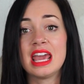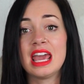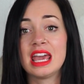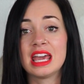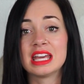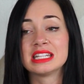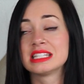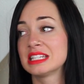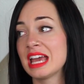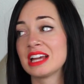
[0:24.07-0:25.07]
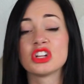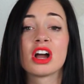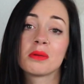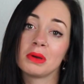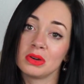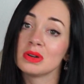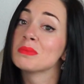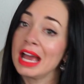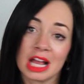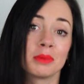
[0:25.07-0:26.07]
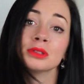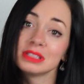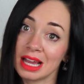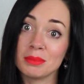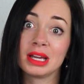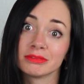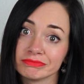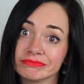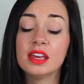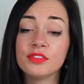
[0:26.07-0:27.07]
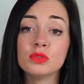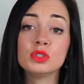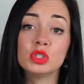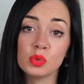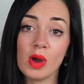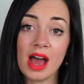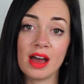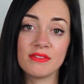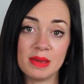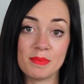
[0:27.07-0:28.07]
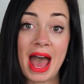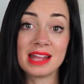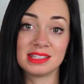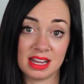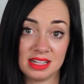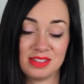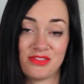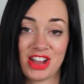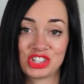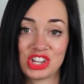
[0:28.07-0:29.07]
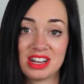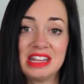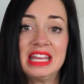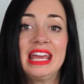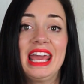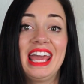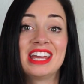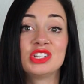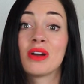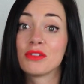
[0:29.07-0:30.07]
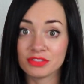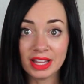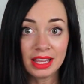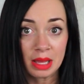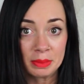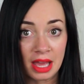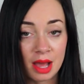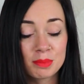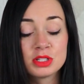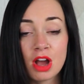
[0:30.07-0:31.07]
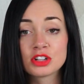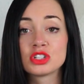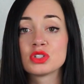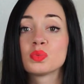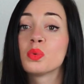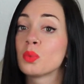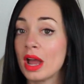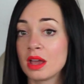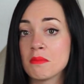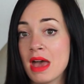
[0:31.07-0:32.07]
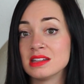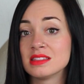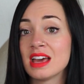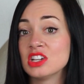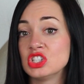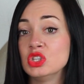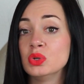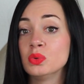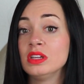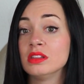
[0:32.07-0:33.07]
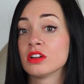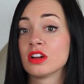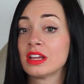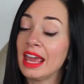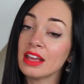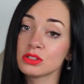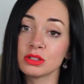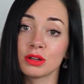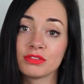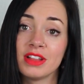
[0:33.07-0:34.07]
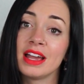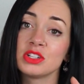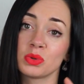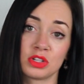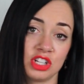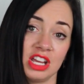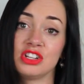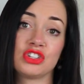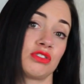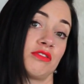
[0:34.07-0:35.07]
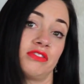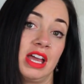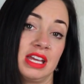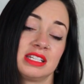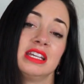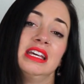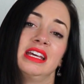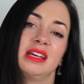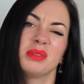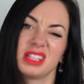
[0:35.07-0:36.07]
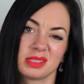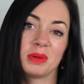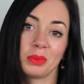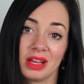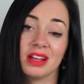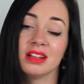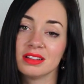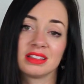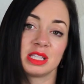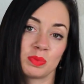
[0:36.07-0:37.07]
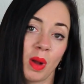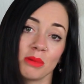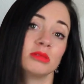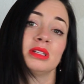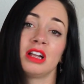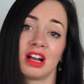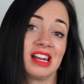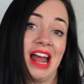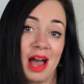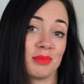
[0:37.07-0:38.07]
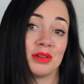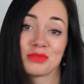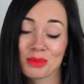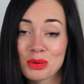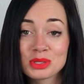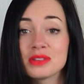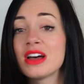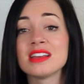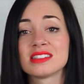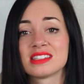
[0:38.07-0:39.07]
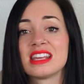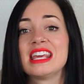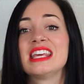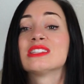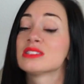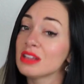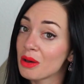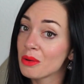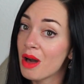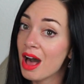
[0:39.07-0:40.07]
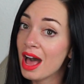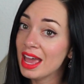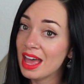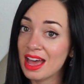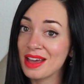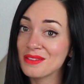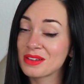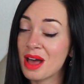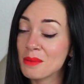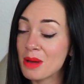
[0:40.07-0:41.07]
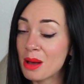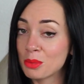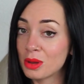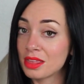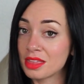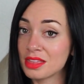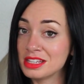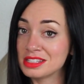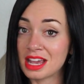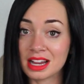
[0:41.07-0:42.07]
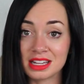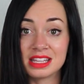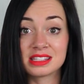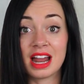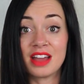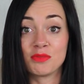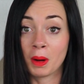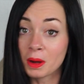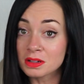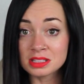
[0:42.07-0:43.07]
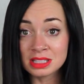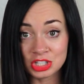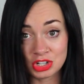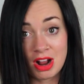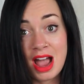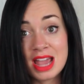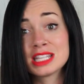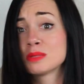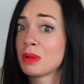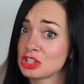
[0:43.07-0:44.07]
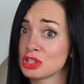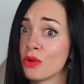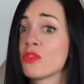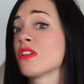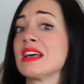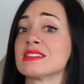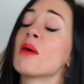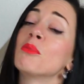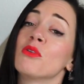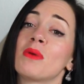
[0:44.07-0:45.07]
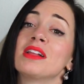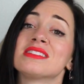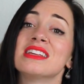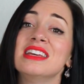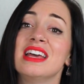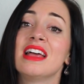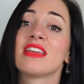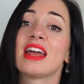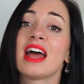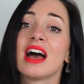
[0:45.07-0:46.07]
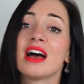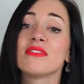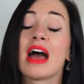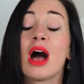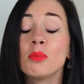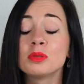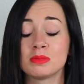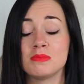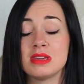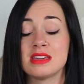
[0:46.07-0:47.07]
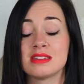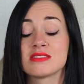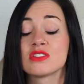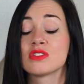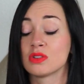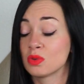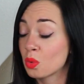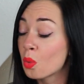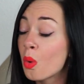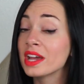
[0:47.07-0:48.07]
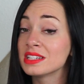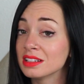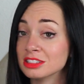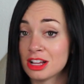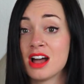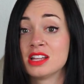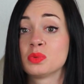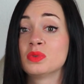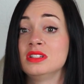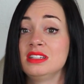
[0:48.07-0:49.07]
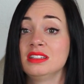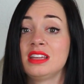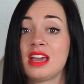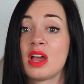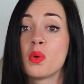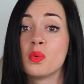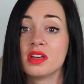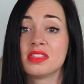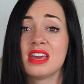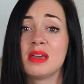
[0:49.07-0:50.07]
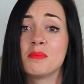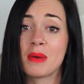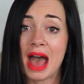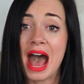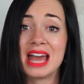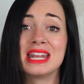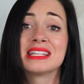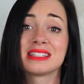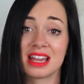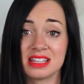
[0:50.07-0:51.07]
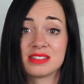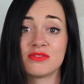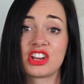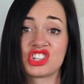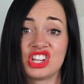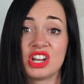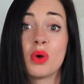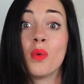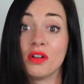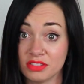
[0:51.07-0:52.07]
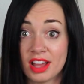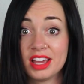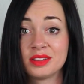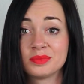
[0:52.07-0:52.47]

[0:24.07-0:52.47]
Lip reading: And yeah, talk about impeccable timing. If you do have a bad sinus infection and you have a flight coming up, doctors will recommend that you either cancel your flight or change your flight. But let's be real, that's probably not going to happen for most of us. So I have come up with these techniques that I've personally tried, especially over the last couple of months, that have helped me quite a lot when dealing with a bad sinus infection while flying.